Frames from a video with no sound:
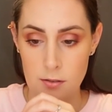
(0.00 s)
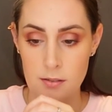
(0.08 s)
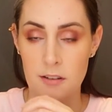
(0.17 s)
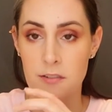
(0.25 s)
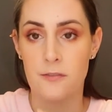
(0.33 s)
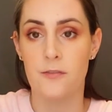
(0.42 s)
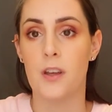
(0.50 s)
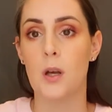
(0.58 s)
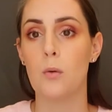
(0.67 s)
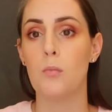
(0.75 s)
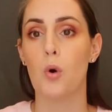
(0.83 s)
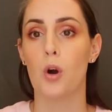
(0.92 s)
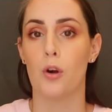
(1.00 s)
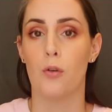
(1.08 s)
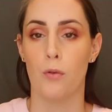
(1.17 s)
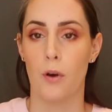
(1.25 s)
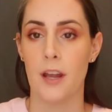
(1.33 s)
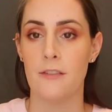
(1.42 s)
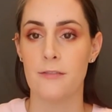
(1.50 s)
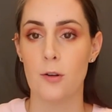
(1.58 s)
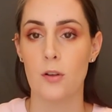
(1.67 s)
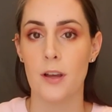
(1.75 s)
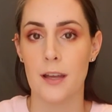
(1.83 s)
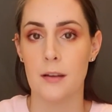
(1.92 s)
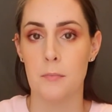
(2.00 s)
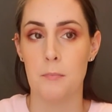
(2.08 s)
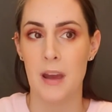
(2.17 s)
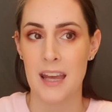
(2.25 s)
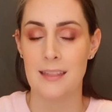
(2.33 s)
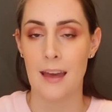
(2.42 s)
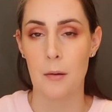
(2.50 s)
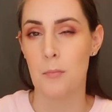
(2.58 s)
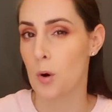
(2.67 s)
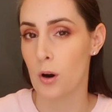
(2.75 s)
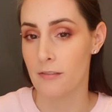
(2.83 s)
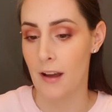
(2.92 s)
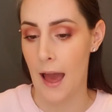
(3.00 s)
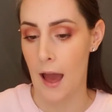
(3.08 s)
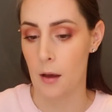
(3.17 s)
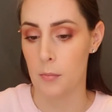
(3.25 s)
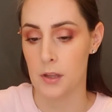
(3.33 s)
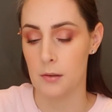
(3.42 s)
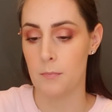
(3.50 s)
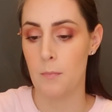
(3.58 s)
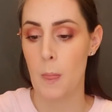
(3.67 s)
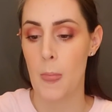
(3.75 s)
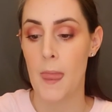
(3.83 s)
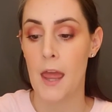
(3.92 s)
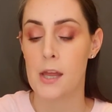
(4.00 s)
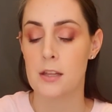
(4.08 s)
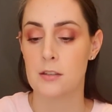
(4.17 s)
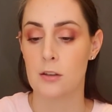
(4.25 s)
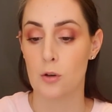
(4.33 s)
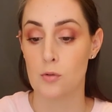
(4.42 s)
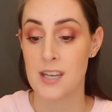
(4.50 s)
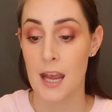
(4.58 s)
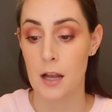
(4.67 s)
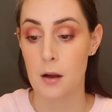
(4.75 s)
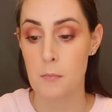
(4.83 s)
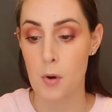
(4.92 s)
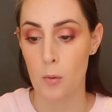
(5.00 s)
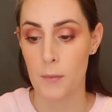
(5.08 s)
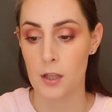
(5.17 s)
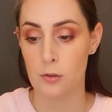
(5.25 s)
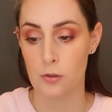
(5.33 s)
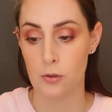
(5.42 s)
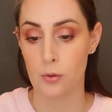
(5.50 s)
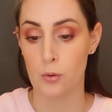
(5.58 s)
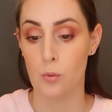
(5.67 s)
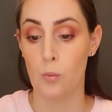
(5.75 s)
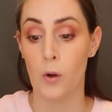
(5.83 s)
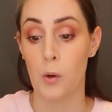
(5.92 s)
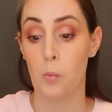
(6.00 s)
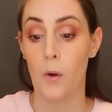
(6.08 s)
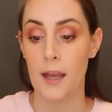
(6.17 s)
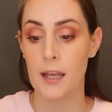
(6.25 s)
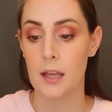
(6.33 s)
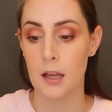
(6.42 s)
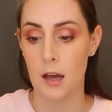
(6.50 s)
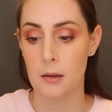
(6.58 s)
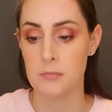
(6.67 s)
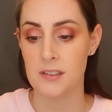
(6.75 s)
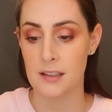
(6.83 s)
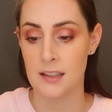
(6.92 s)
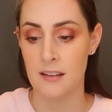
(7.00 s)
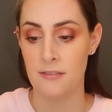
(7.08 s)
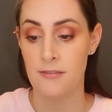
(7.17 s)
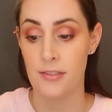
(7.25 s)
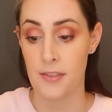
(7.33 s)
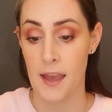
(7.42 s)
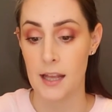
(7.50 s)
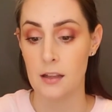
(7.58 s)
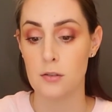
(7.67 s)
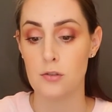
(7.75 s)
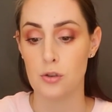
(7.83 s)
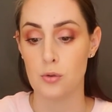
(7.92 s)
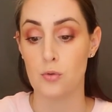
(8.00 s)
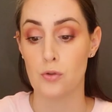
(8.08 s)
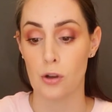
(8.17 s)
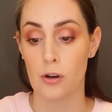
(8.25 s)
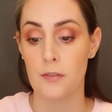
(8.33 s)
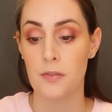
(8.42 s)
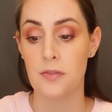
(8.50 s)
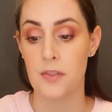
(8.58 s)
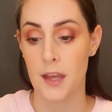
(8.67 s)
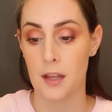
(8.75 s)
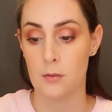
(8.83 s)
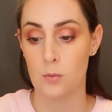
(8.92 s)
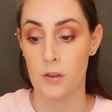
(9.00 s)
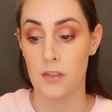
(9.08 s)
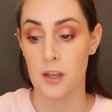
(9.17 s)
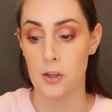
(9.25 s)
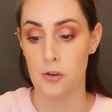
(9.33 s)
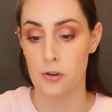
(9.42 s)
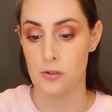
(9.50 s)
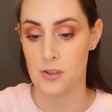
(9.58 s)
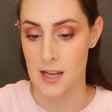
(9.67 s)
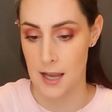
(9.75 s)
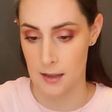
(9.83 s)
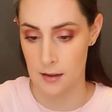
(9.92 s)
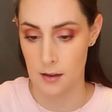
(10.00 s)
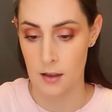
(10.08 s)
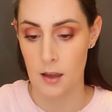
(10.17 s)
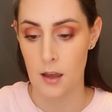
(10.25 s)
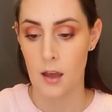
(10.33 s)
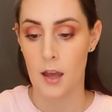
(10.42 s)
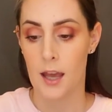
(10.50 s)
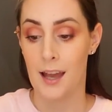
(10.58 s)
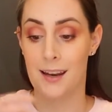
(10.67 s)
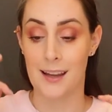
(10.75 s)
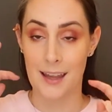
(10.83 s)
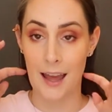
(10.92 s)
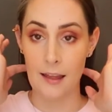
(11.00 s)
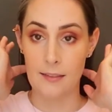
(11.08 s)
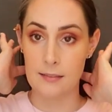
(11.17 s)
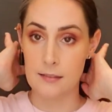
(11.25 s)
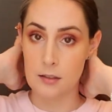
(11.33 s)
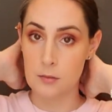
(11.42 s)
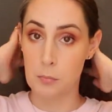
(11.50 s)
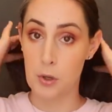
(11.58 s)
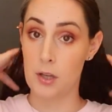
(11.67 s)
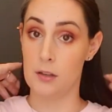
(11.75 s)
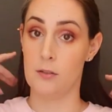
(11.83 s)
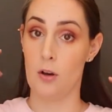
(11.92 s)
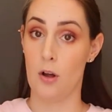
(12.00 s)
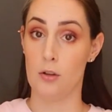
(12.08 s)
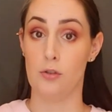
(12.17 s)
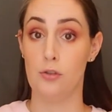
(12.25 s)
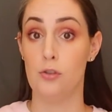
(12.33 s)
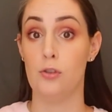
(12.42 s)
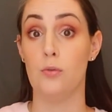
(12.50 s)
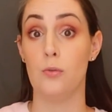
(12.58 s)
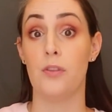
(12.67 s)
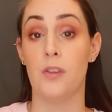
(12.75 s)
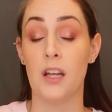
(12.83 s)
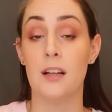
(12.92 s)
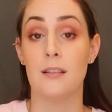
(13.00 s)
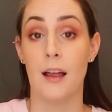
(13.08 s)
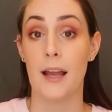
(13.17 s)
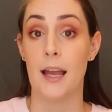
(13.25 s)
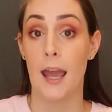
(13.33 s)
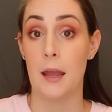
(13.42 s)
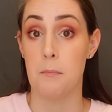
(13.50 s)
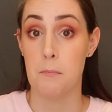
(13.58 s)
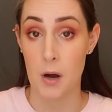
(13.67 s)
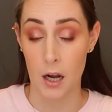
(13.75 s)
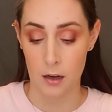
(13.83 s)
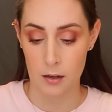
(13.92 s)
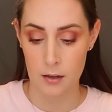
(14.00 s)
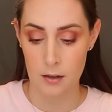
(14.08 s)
to feel more grateful and make that more of a habit. So take a moment to, when waking up, to give thanks to certain things within your day. And again, this book is called To Think Like a Monk.